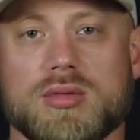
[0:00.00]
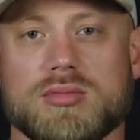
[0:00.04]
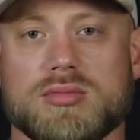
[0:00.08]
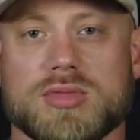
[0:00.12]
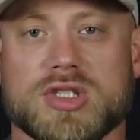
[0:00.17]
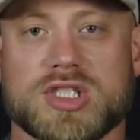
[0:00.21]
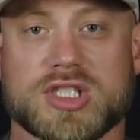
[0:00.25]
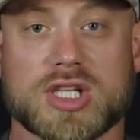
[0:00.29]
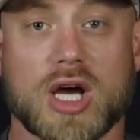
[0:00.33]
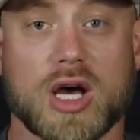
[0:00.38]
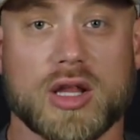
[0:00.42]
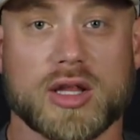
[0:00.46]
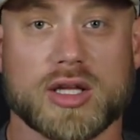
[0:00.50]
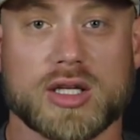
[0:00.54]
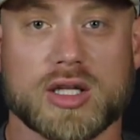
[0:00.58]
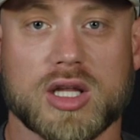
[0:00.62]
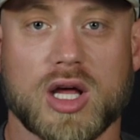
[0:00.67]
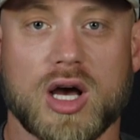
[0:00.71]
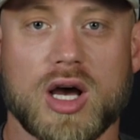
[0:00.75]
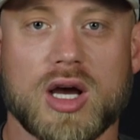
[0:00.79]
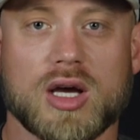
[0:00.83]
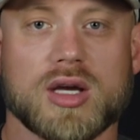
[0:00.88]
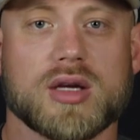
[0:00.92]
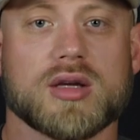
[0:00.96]
solid
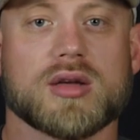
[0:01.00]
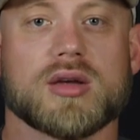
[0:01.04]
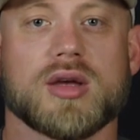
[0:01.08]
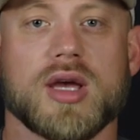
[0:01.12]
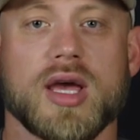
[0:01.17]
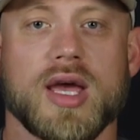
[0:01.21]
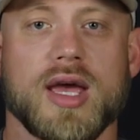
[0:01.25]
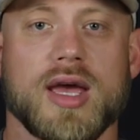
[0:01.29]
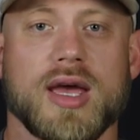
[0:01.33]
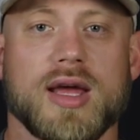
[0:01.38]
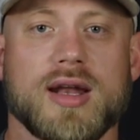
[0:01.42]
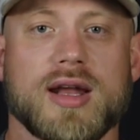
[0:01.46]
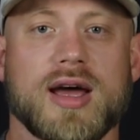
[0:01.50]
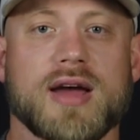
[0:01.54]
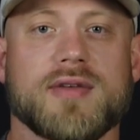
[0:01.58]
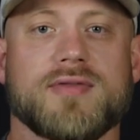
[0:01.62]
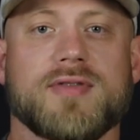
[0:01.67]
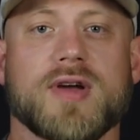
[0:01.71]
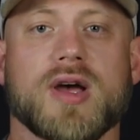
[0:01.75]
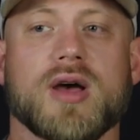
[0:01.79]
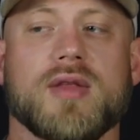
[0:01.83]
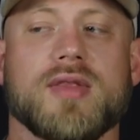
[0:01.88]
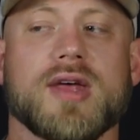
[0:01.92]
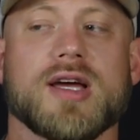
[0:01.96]
lock, and I
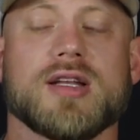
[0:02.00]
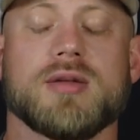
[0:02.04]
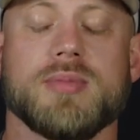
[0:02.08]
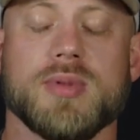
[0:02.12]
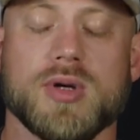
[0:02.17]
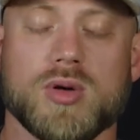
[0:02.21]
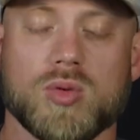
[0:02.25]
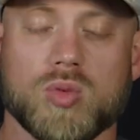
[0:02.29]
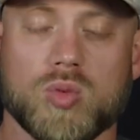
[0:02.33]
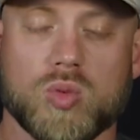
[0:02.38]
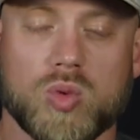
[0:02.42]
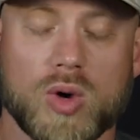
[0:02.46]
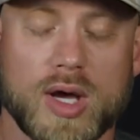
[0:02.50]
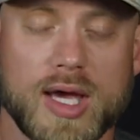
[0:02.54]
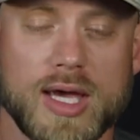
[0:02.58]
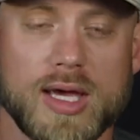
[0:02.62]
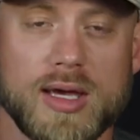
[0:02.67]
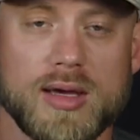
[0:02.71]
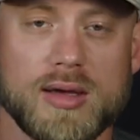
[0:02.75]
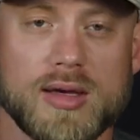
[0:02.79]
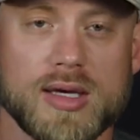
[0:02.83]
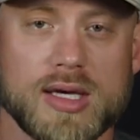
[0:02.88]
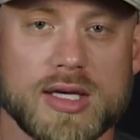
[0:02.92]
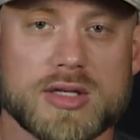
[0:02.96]
found that to be way
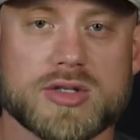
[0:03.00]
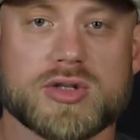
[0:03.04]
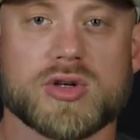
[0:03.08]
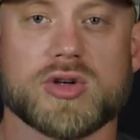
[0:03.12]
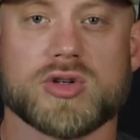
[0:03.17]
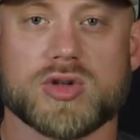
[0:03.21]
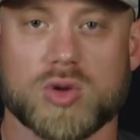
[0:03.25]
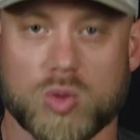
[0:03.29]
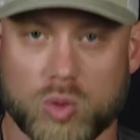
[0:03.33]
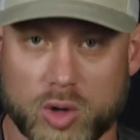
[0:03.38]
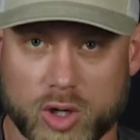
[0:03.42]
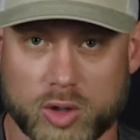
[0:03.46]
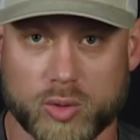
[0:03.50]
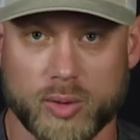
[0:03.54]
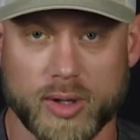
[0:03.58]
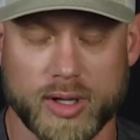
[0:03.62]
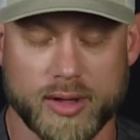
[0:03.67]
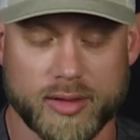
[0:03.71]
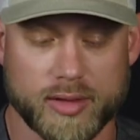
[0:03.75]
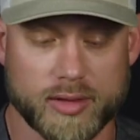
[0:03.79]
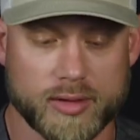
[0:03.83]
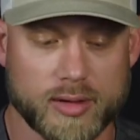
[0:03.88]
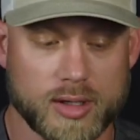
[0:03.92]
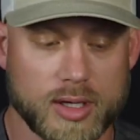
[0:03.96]
easier to work with.
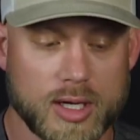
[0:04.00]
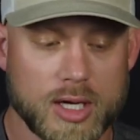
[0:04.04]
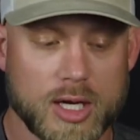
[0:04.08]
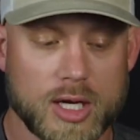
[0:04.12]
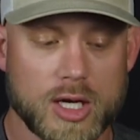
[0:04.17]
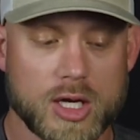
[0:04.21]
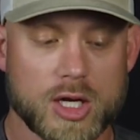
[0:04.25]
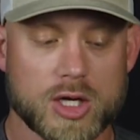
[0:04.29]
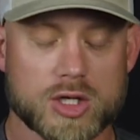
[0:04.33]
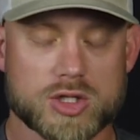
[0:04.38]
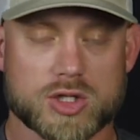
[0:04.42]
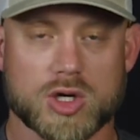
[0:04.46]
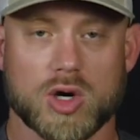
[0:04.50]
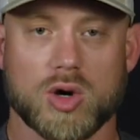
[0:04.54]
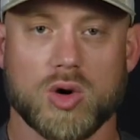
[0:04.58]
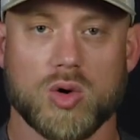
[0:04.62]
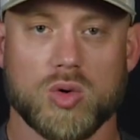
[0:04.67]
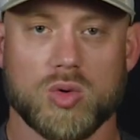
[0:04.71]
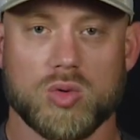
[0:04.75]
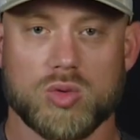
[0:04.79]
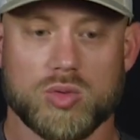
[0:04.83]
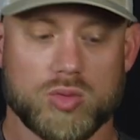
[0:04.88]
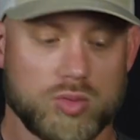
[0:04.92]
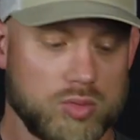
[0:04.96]

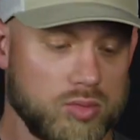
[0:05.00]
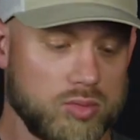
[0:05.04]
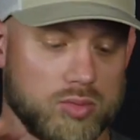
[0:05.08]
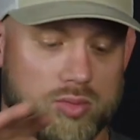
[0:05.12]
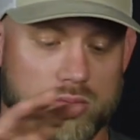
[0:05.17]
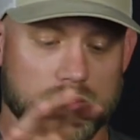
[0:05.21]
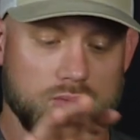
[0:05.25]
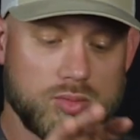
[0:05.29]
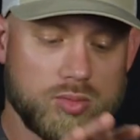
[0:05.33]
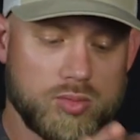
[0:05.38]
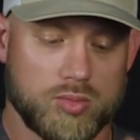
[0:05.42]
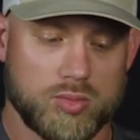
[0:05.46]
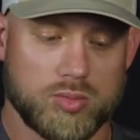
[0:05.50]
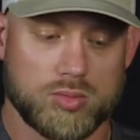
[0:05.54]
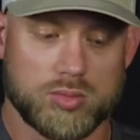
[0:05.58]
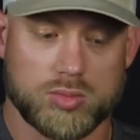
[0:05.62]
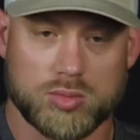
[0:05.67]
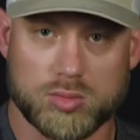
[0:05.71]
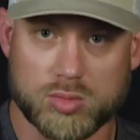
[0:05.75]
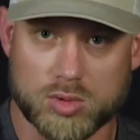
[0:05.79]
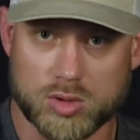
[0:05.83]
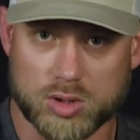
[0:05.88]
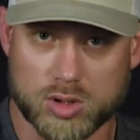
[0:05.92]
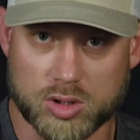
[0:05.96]
So
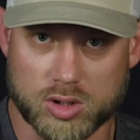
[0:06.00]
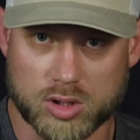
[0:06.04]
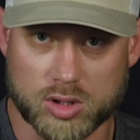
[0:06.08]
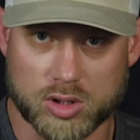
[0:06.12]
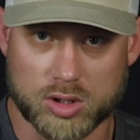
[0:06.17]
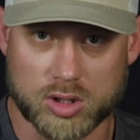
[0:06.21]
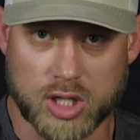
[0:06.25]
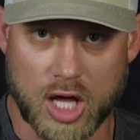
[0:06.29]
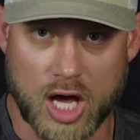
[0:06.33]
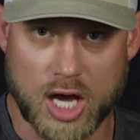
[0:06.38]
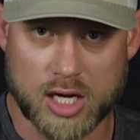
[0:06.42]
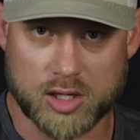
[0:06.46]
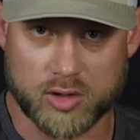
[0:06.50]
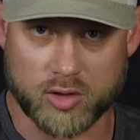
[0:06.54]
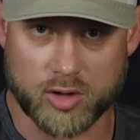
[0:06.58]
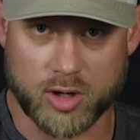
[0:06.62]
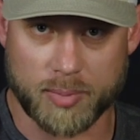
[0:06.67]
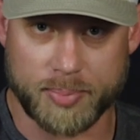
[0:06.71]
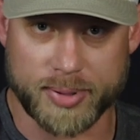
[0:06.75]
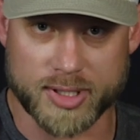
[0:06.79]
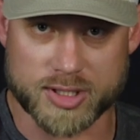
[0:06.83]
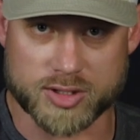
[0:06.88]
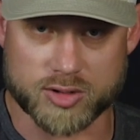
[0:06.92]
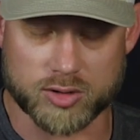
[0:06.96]
lock on our
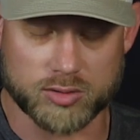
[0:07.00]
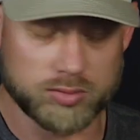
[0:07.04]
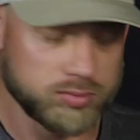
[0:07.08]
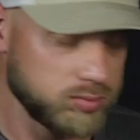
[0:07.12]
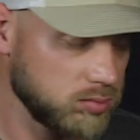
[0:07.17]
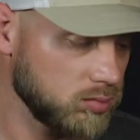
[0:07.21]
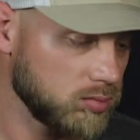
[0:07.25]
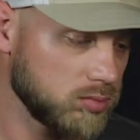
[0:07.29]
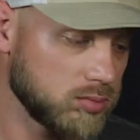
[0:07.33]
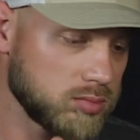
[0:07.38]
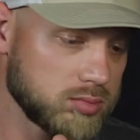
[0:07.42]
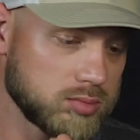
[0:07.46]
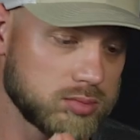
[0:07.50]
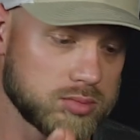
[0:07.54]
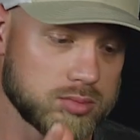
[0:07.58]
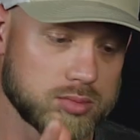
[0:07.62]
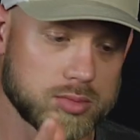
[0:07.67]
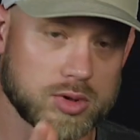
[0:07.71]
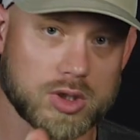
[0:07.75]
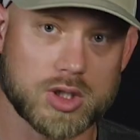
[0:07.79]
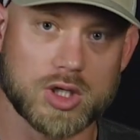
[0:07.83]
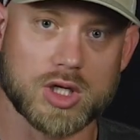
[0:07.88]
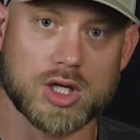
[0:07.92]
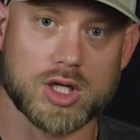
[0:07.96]
pistol,
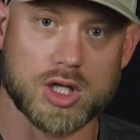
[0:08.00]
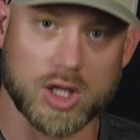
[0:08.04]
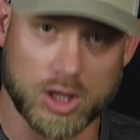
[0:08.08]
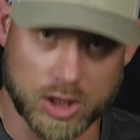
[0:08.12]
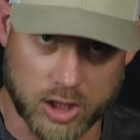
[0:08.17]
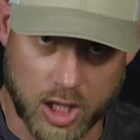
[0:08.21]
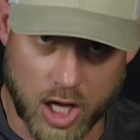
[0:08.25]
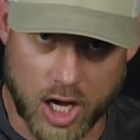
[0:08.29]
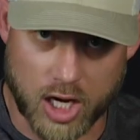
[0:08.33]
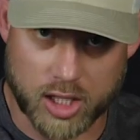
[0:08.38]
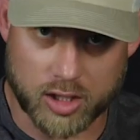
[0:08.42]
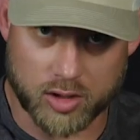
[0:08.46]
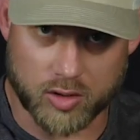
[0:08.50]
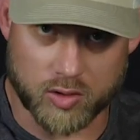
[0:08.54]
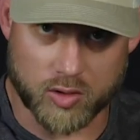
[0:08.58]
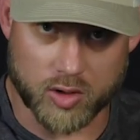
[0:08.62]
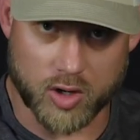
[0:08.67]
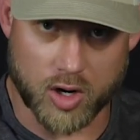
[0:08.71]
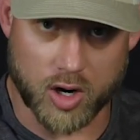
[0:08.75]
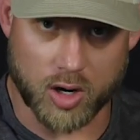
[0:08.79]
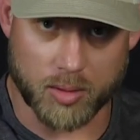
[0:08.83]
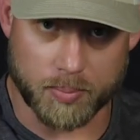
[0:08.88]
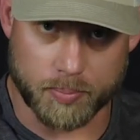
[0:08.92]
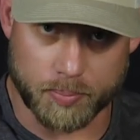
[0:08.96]
lock on
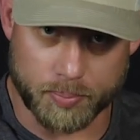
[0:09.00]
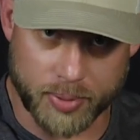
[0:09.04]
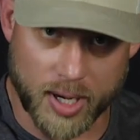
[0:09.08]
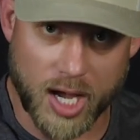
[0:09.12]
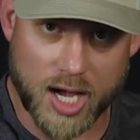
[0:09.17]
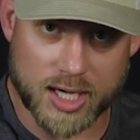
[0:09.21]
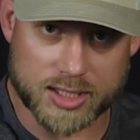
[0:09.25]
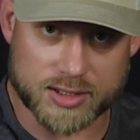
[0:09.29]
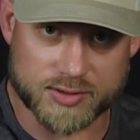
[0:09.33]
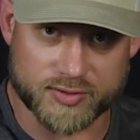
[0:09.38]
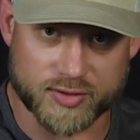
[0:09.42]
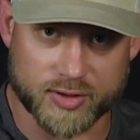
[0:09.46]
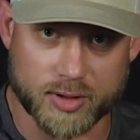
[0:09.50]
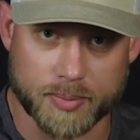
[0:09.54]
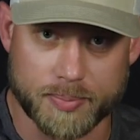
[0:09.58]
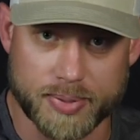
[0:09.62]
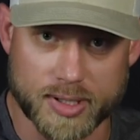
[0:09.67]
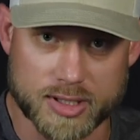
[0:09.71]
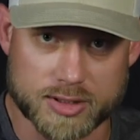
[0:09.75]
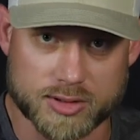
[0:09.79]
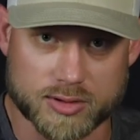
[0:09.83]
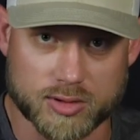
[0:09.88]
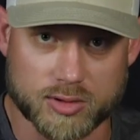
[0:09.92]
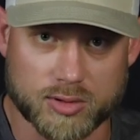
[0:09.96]
our box for the
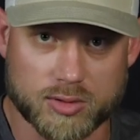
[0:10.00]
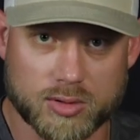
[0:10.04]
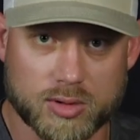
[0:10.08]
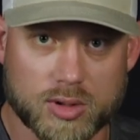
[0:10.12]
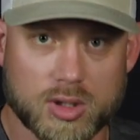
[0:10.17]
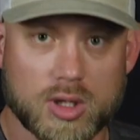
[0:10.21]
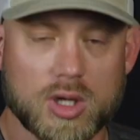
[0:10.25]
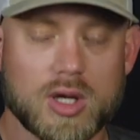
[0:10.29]
pistol.